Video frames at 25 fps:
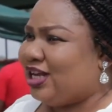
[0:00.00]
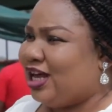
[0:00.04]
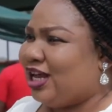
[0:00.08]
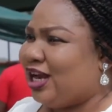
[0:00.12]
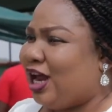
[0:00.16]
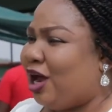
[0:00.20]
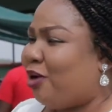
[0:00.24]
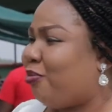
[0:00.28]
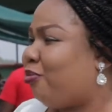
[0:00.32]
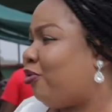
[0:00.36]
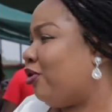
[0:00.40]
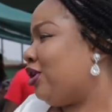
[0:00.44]

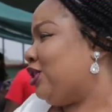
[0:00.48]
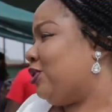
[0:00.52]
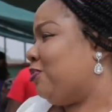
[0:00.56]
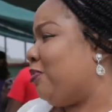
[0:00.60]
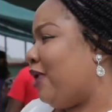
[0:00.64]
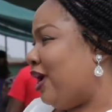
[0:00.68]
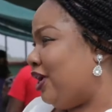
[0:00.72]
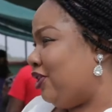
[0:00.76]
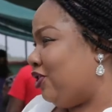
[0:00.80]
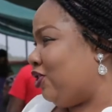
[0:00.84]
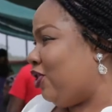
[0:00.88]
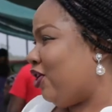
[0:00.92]
and I brought
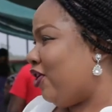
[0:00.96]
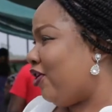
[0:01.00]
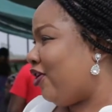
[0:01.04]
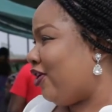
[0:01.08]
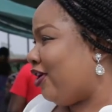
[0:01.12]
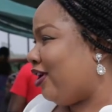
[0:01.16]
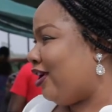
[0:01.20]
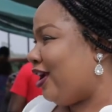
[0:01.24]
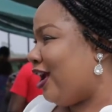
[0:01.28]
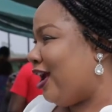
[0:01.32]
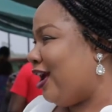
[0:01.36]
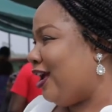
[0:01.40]
my
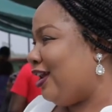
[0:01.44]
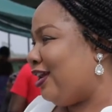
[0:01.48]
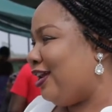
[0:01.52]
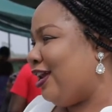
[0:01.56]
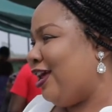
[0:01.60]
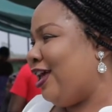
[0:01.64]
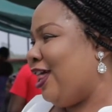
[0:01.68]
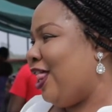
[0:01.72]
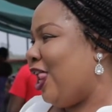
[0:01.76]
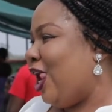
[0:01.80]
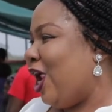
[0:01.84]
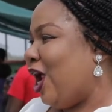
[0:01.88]
daughter,
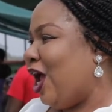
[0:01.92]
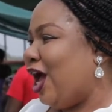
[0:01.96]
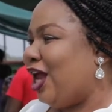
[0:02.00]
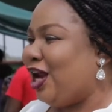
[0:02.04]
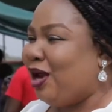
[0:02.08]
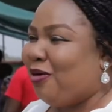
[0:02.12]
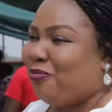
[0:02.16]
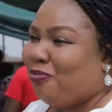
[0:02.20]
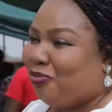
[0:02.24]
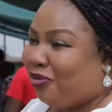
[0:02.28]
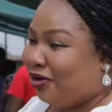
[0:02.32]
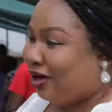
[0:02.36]

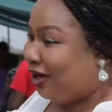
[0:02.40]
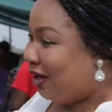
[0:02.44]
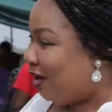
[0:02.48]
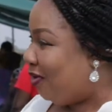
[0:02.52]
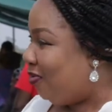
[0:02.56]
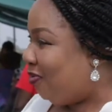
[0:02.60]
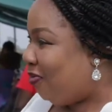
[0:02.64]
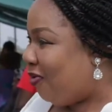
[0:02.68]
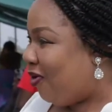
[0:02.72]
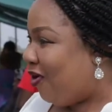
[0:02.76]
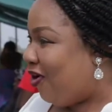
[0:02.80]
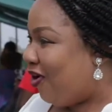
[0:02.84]
and I'm
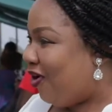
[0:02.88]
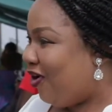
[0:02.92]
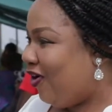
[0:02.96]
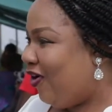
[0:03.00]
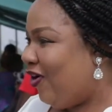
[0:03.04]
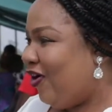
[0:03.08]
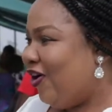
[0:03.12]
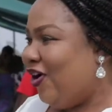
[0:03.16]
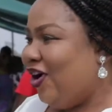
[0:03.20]
bringing more.